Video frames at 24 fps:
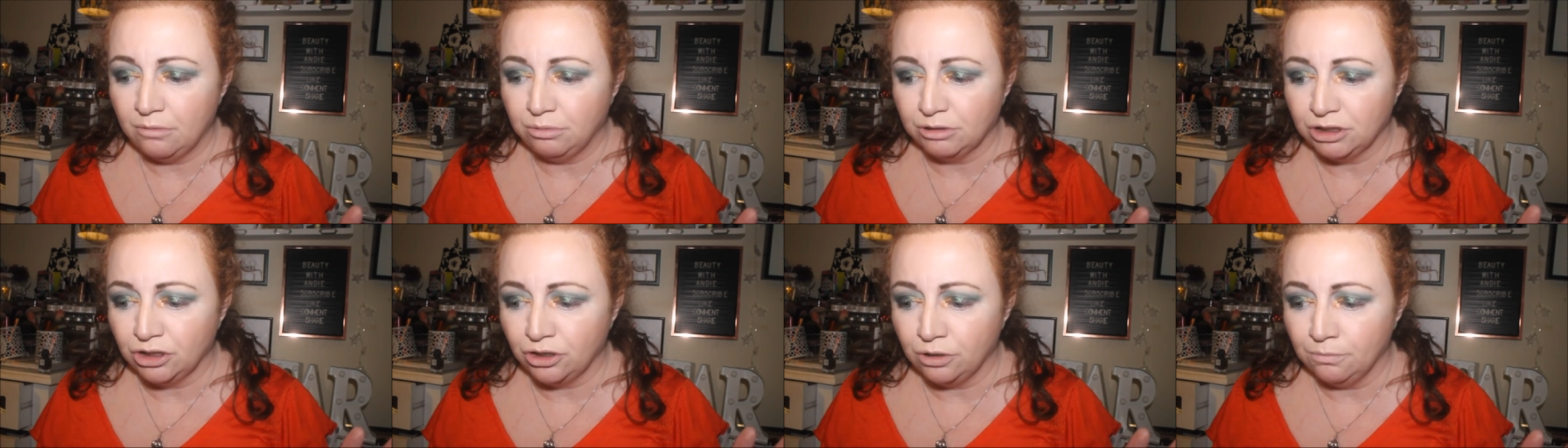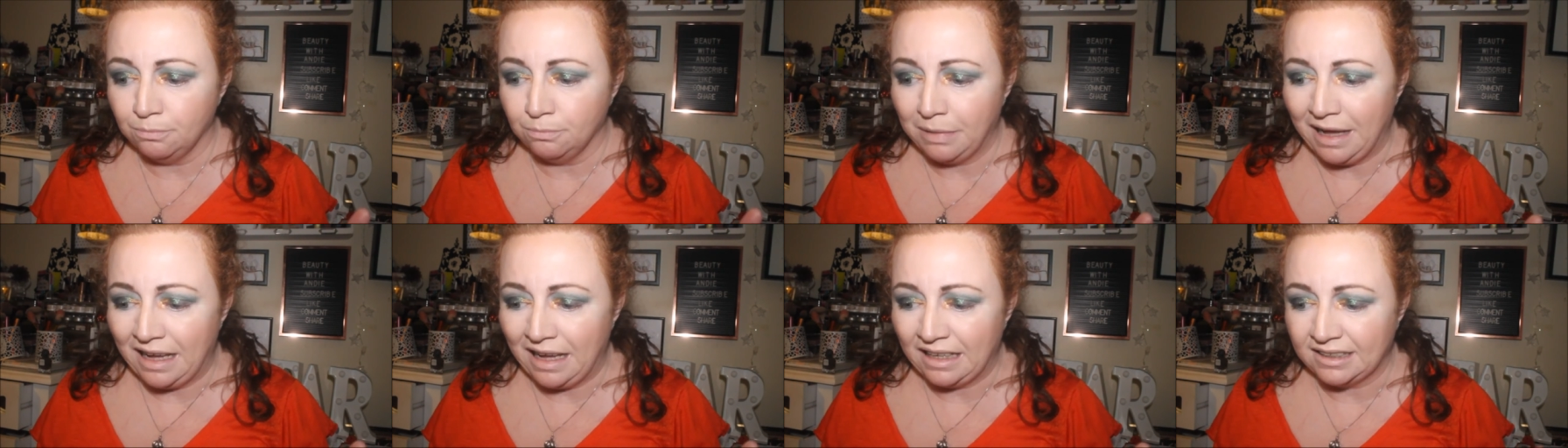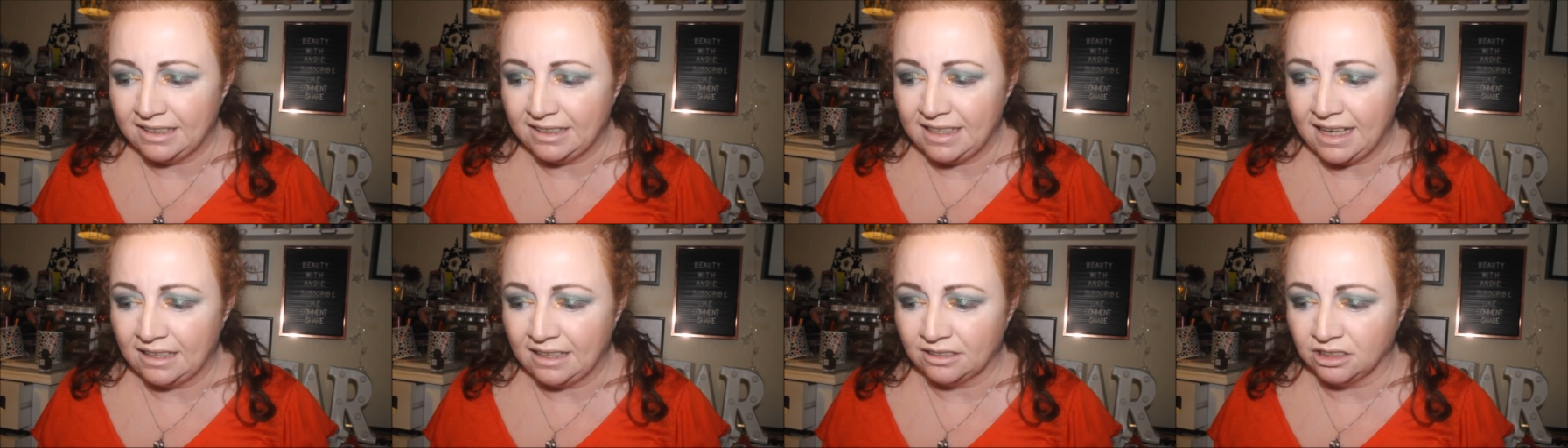I would come
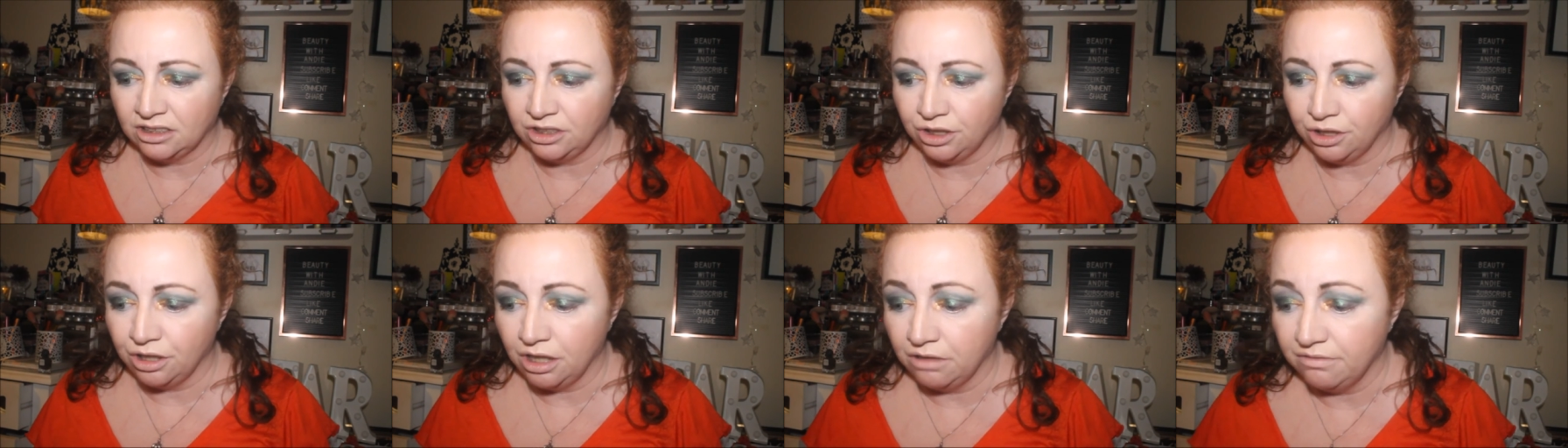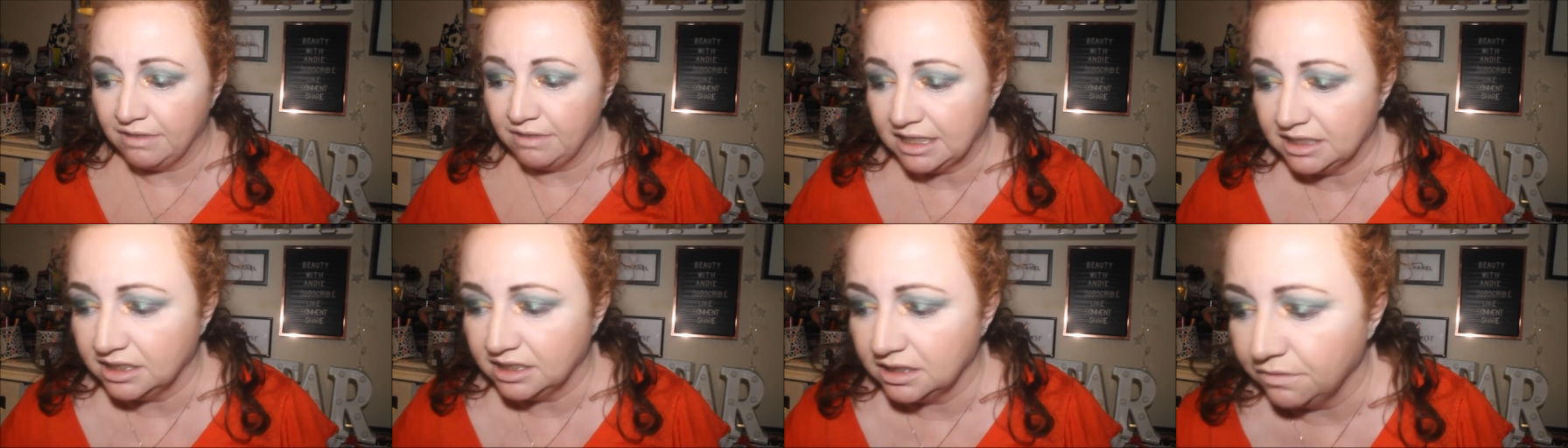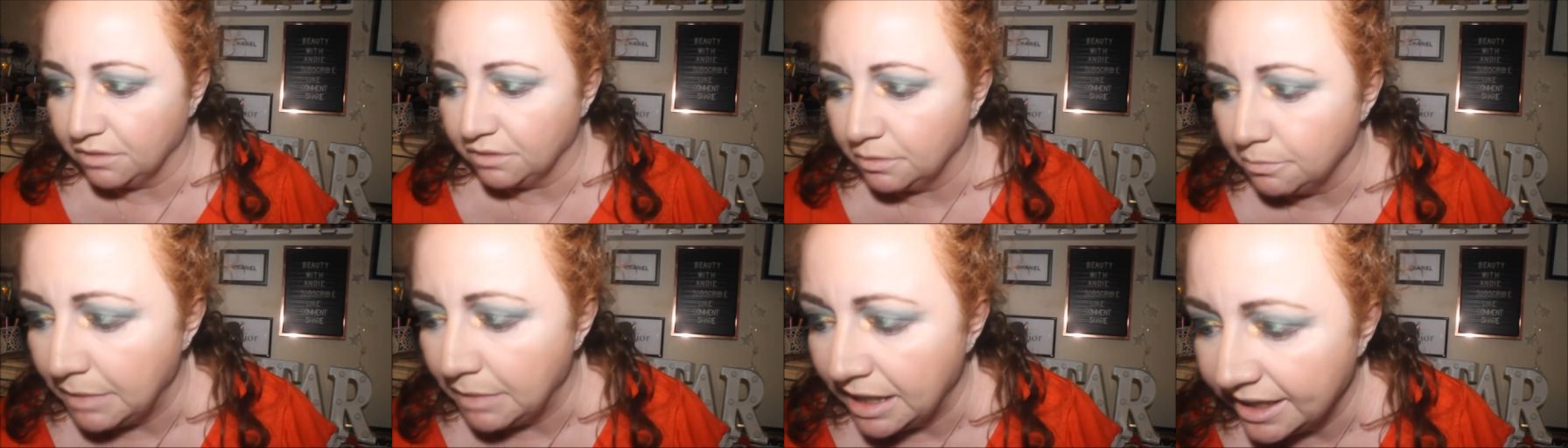back now to do the rest
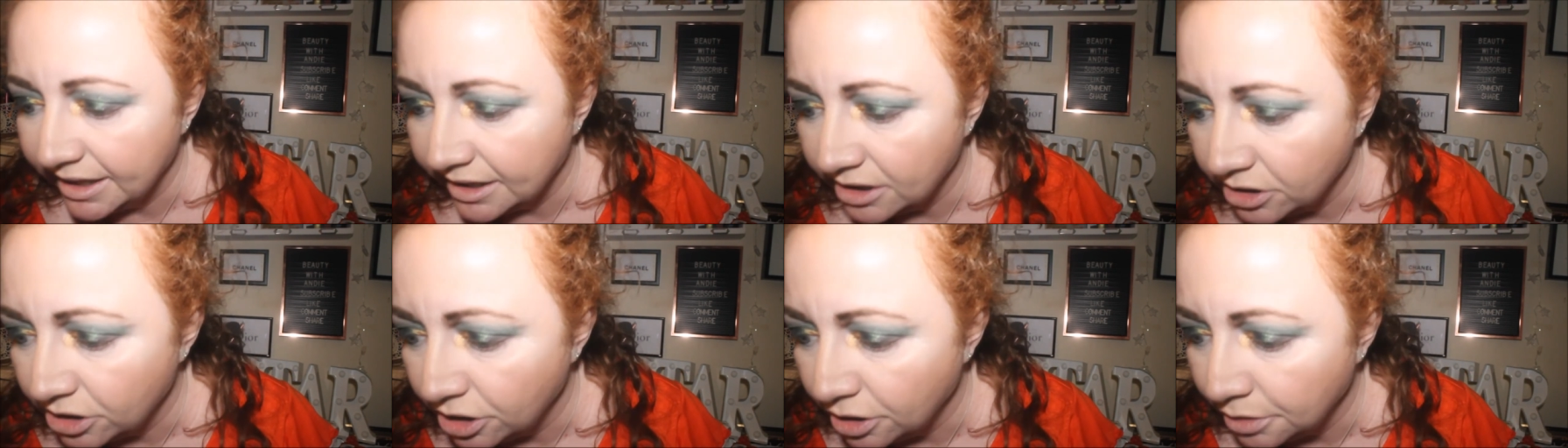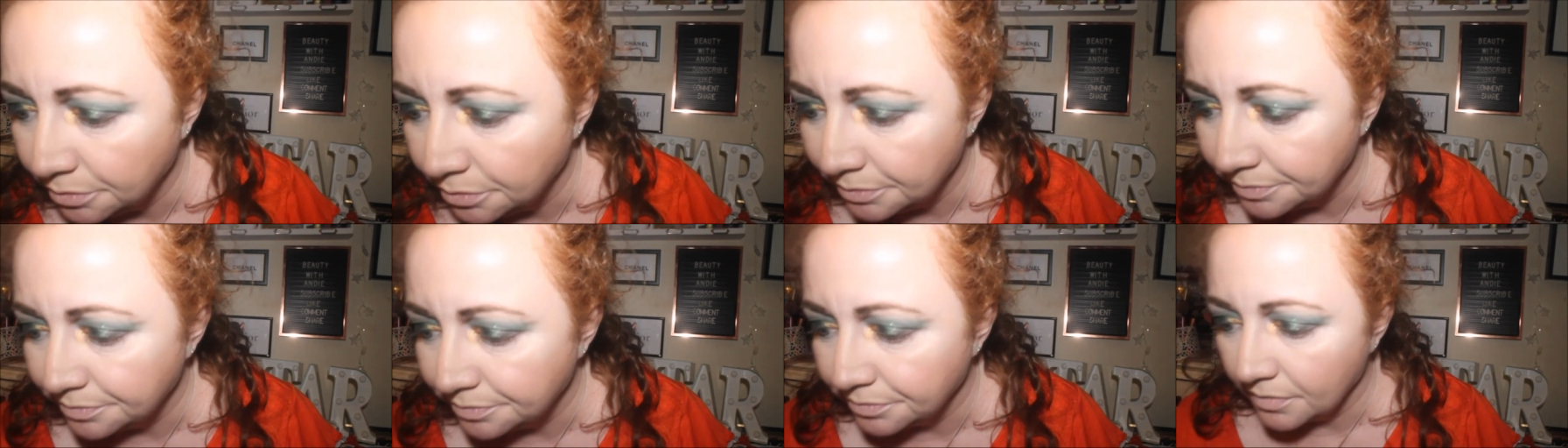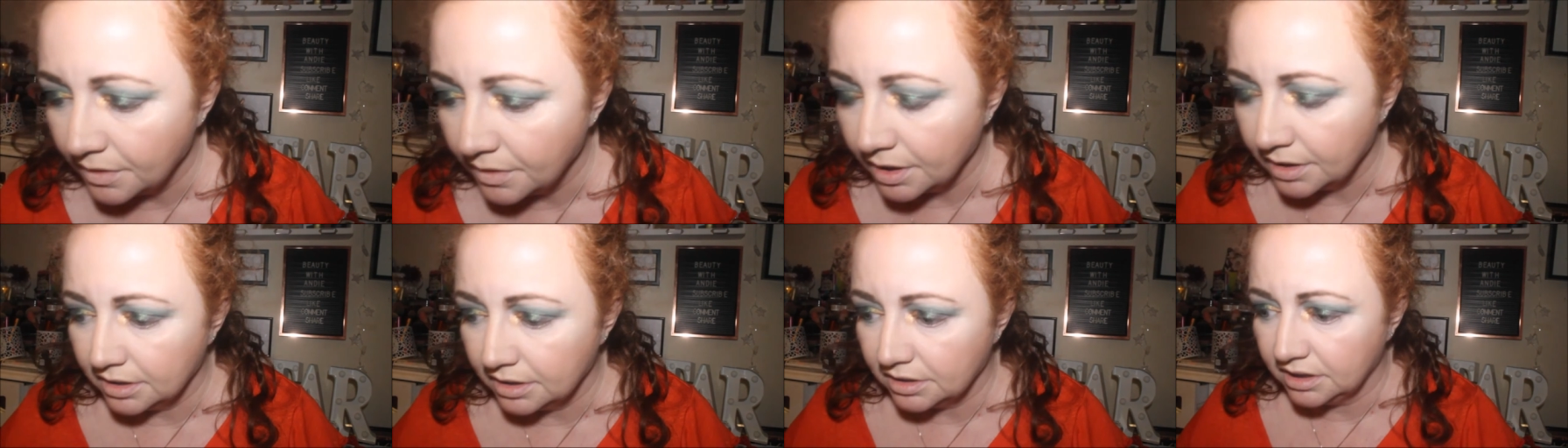of the makeup
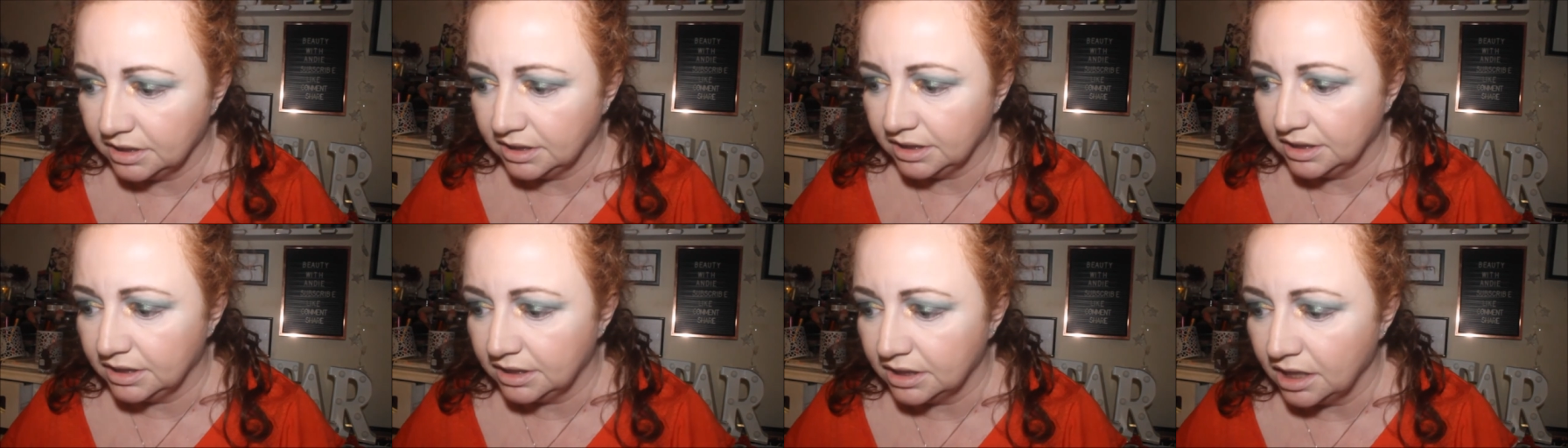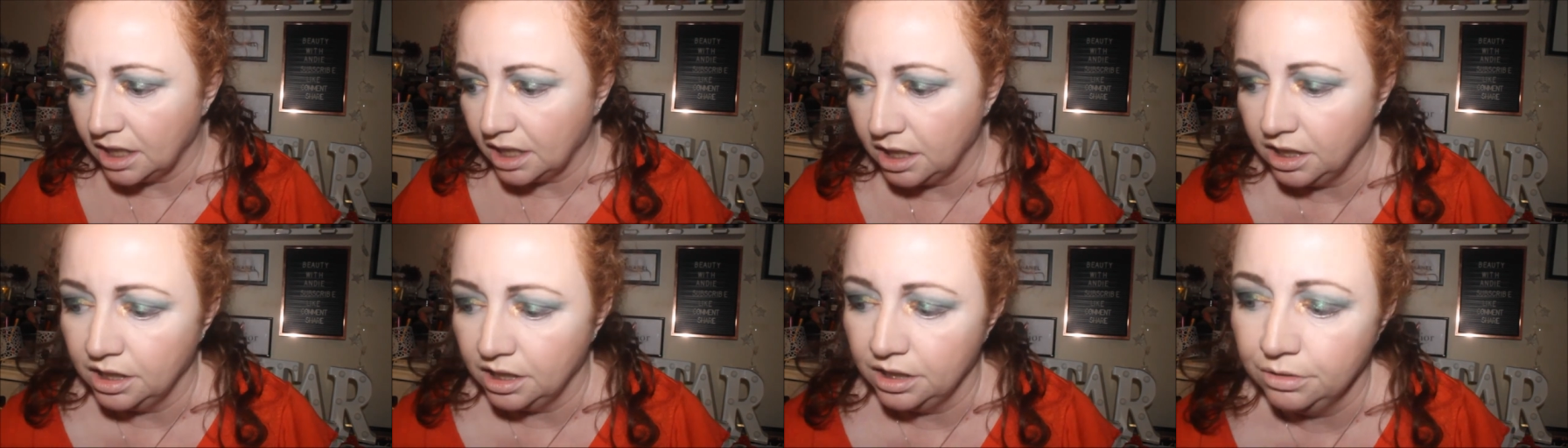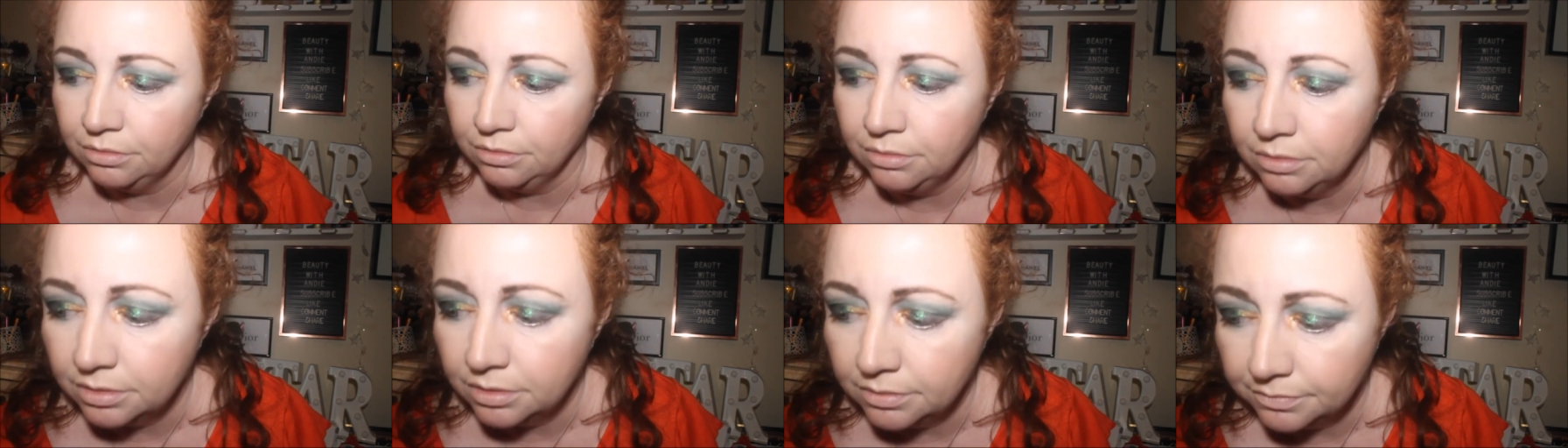
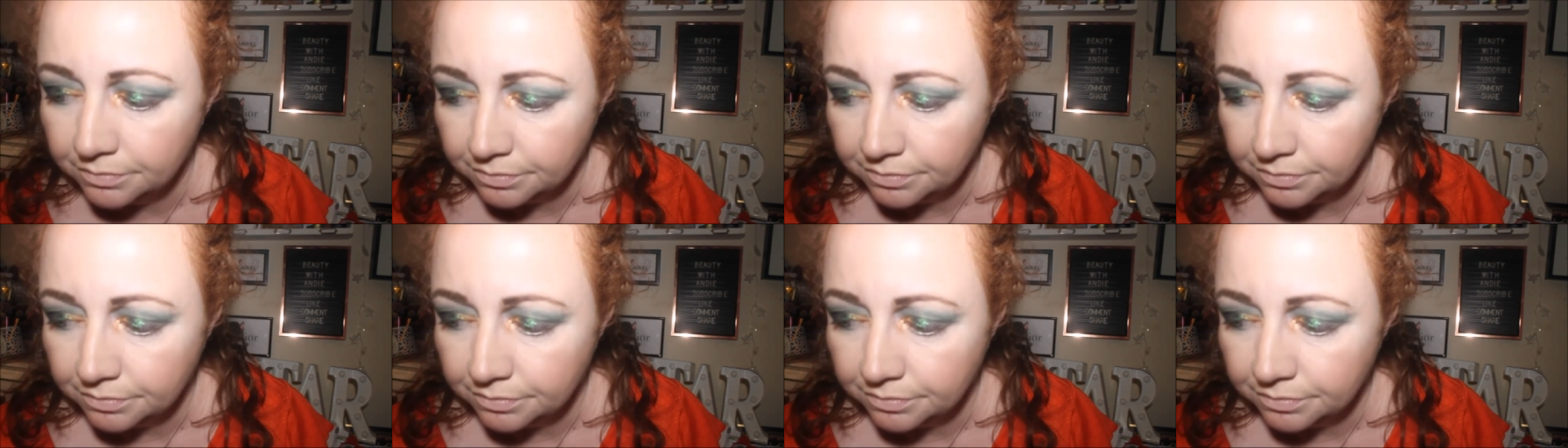so